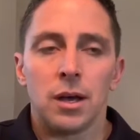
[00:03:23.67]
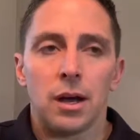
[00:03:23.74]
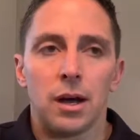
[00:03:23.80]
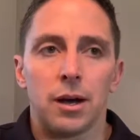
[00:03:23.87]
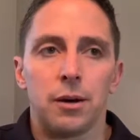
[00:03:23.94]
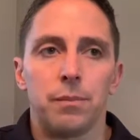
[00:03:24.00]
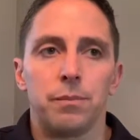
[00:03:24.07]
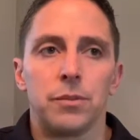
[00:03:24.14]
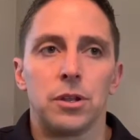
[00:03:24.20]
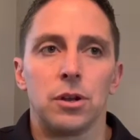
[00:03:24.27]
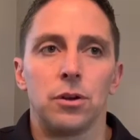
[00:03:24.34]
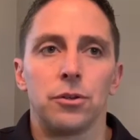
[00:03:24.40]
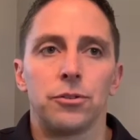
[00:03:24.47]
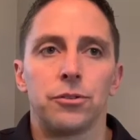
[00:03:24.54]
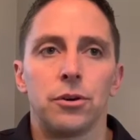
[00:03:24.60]

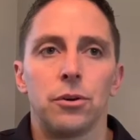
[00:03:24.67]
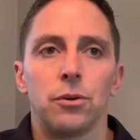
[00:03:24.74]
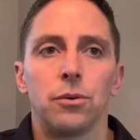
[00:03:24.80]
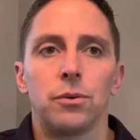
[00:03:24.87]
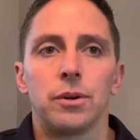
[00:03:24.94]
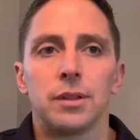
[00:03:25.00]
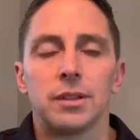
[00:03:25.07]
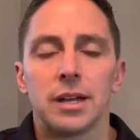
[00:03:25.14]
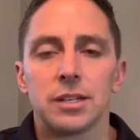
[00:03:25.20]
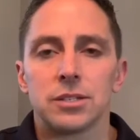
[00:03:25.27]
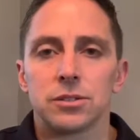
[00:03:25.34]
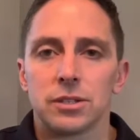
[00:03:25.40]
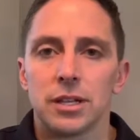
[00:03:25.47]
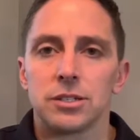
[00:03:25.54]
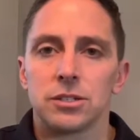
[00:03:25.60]
So
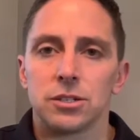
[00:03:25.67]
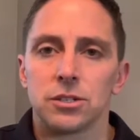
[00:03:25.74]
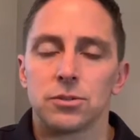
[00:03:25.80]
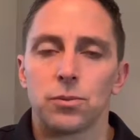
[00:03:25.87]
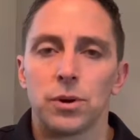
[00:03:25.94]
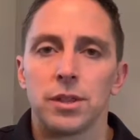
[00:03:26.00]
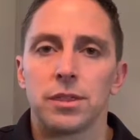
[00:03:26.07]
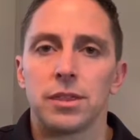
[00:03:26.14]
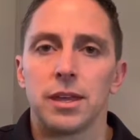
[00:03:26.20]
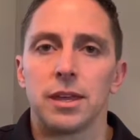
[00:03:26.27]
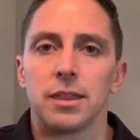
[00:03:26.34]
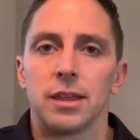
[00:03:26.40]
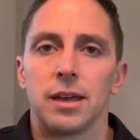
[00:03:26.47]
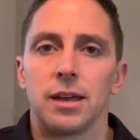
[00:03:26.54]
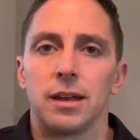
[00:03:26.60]
that's just one
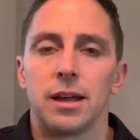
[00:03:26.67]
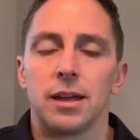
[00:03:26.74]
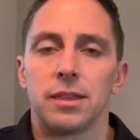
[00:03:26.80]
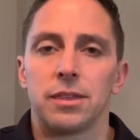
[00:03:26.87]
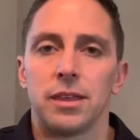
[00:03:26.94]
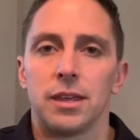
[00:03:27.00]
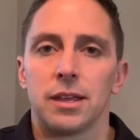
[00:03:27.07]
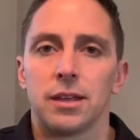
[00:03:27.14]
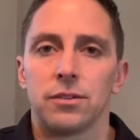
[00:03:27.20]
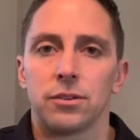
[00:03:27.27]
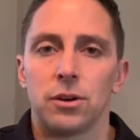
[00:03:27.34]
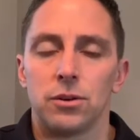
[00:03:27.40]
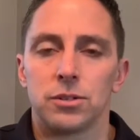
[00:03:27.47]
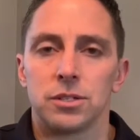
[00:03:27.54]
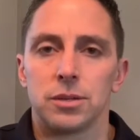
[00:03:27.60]
thing that I think as
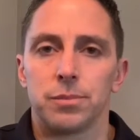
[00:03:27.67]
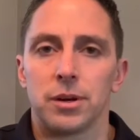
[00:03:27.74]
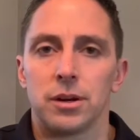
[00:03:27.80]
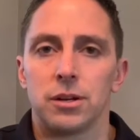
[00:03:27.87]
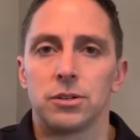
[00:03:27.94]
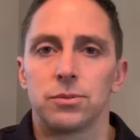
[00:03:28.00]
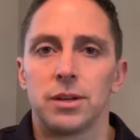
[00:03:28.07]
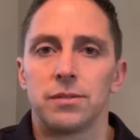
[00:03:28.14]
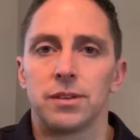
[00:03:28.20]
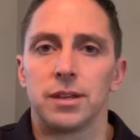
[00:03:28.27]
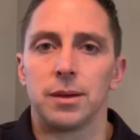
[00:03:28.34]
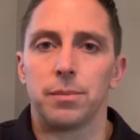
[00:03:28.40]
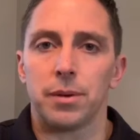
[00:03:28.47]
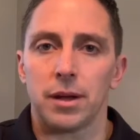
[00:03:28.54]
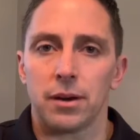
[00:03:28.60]
coaches and parents we have to
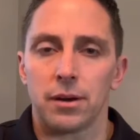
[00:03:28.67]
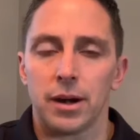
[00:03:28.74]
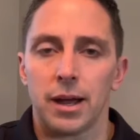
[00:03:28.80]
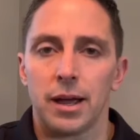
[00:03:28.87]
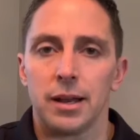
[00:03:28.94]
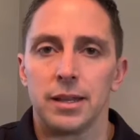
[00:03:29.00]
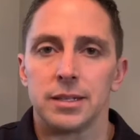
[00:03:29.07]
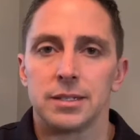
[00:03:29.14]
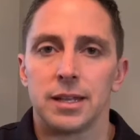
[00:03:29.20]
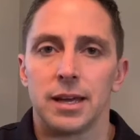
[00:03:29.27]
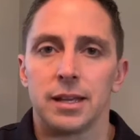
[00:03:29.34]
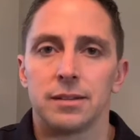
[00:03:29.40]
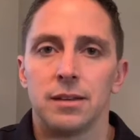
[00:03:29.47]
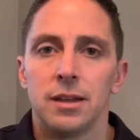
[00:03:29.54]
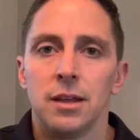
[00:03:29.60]
get better at is
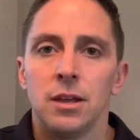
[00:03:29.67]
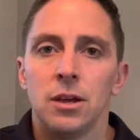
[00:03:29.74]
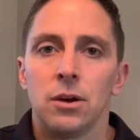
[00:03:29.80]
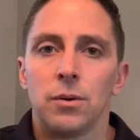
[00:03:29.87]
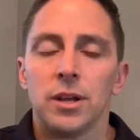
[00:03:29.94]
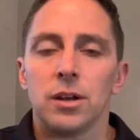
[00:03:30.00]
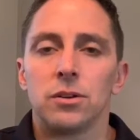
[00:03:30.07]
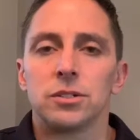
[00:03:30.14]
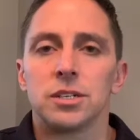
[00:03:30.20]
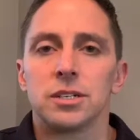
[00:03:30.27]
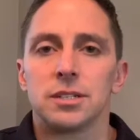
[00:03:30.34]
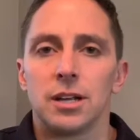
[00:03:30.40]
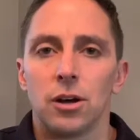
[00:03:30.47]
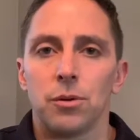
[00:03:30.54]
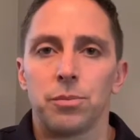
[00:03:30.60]
that we don't
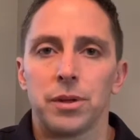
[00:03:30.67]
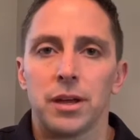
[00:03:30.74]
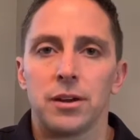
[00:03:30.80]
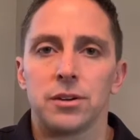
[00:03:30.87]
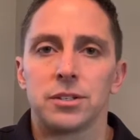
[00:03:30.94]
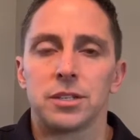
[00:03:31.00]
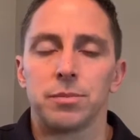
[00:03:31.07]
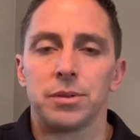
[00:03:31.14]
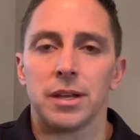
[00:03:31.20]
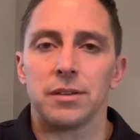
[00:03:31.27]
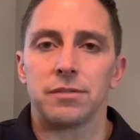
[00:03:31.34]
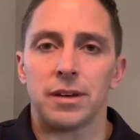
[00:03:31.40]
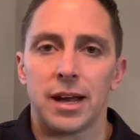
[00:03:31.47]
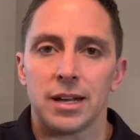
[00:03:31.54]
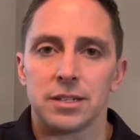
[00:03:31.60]
just tell players to play
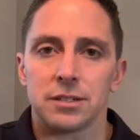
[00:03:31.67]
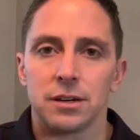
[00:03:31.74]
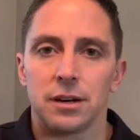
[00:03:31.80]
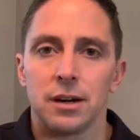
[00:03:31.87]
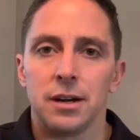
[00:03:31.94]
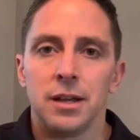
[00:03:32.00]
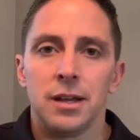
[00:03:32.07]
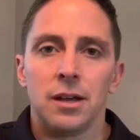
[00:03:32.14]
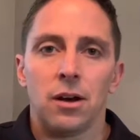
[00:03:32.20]
faster.